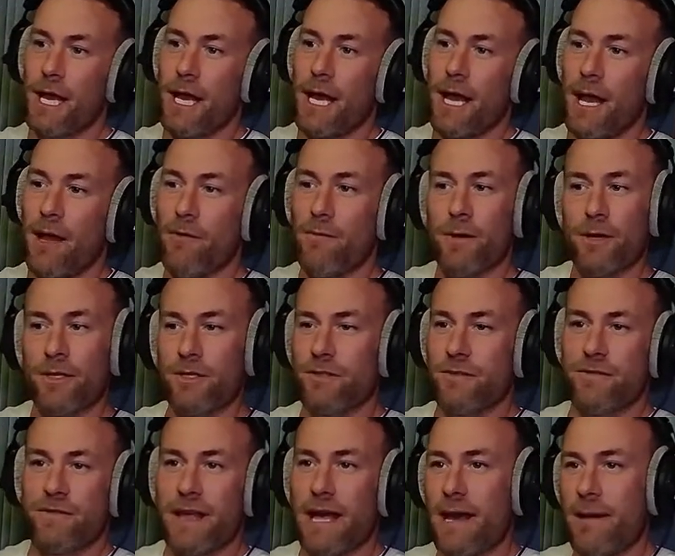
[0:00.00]
how much
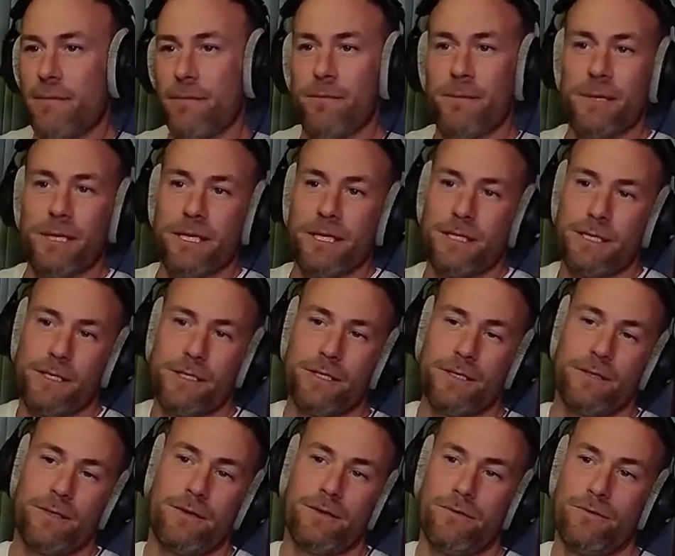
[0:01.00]
of that bleeds
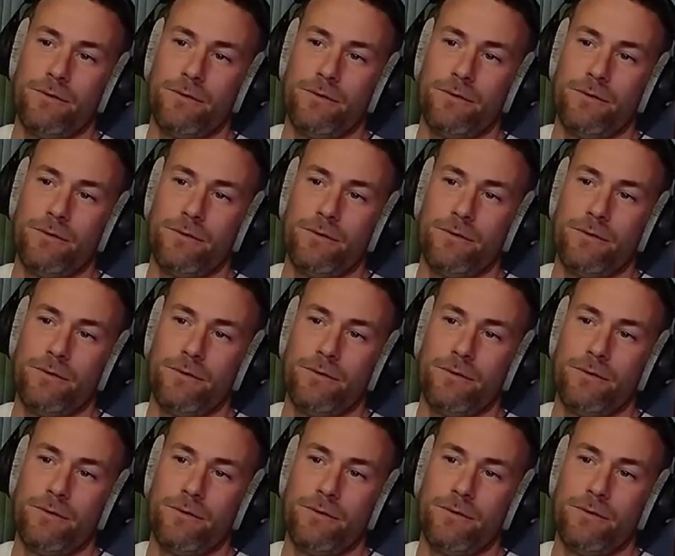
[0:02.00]
into the